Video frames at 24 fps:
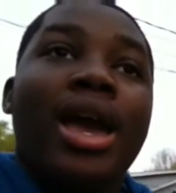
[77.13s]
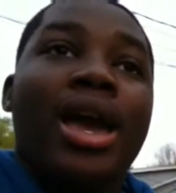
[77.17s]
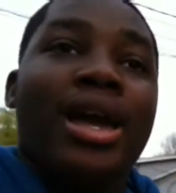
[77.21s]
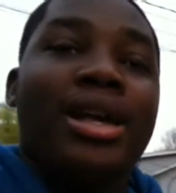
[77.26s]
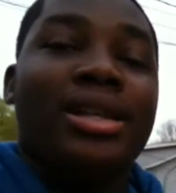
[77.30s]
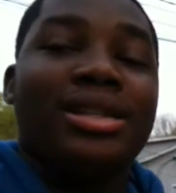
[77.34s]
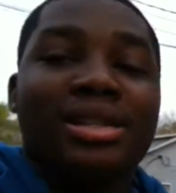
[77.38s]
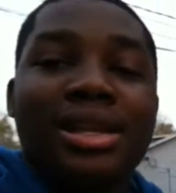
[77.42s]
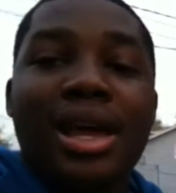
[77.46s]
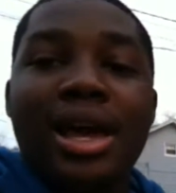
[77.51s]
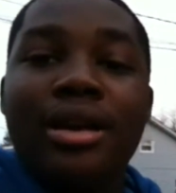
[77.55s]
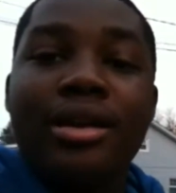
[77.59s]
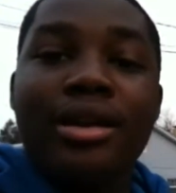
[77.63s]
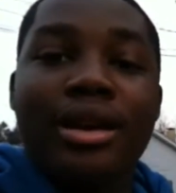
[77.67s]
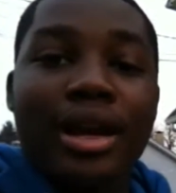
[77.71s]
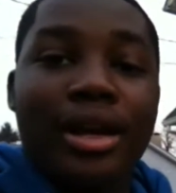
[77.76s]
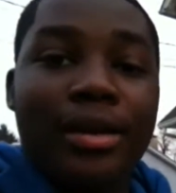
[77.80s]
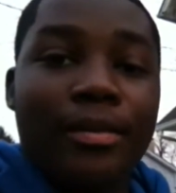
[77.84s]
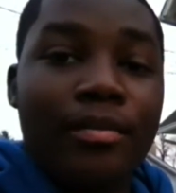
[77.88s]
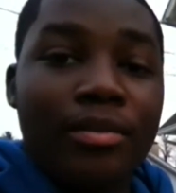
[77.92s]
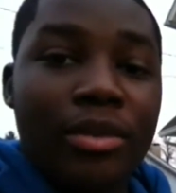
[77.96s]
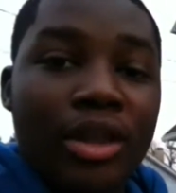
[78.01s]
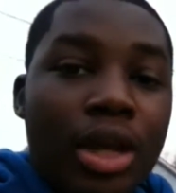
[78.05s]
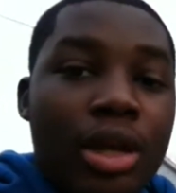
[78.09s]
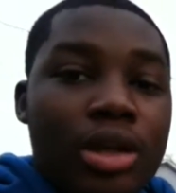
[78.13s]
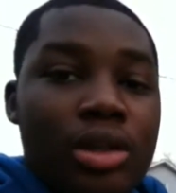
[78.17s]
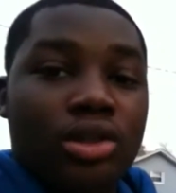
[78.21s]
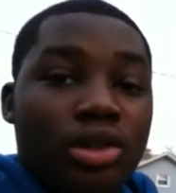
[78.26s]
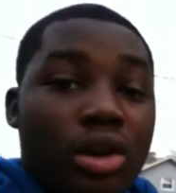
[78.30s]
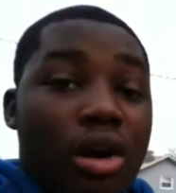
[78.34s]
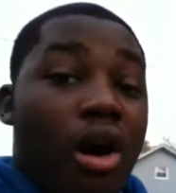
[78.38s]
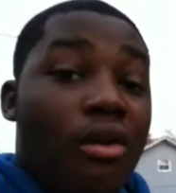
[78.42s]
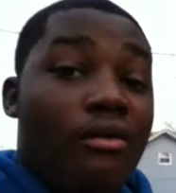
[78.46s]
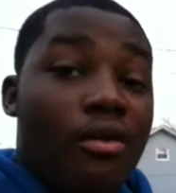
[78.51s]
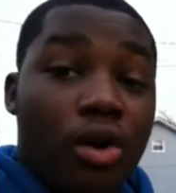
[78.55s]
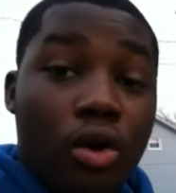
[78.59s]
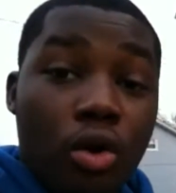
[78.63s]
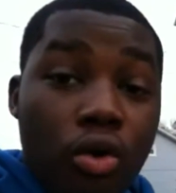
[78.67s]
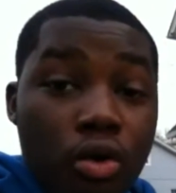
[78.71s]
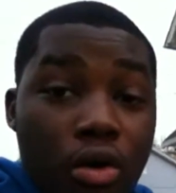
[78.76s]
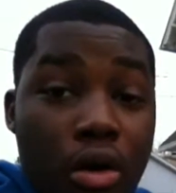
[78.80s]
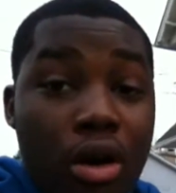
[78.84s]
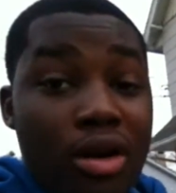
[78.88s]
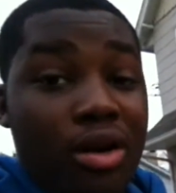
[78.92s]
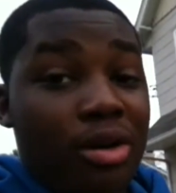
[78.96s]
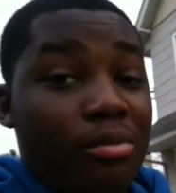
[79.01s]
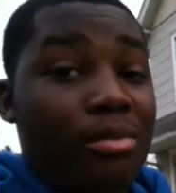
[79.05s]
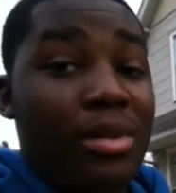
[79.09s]
and Saturday. So I
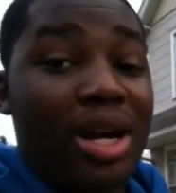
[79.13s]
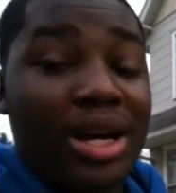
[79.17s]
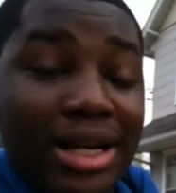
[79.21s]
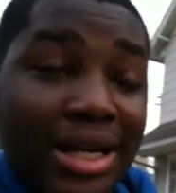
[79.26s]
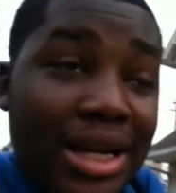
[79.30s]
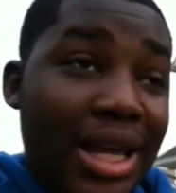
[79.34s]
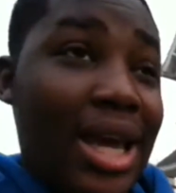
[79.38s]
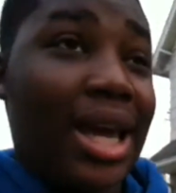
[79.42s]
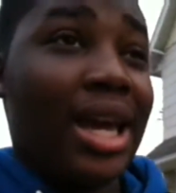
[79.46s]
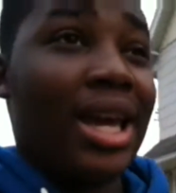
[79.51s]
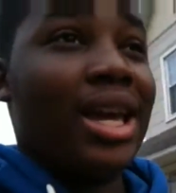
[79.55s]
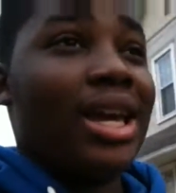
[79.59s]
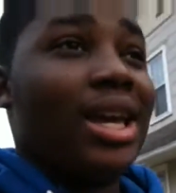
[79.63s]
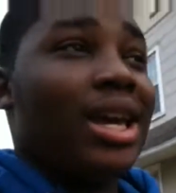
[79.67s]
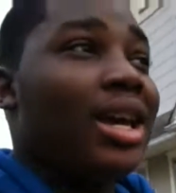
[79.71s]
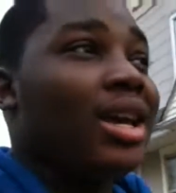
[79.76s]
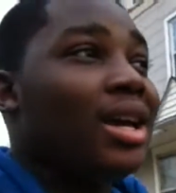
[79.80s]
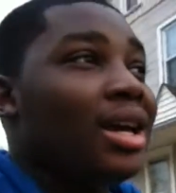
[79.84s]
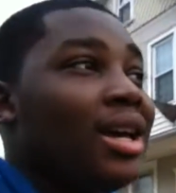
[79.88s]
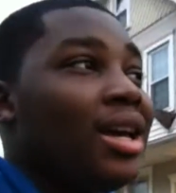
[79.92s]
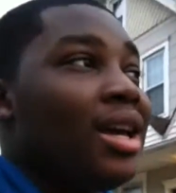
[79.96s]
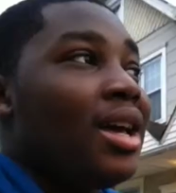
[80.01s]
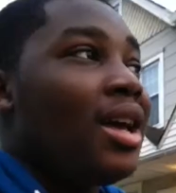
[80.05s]
record on Monday.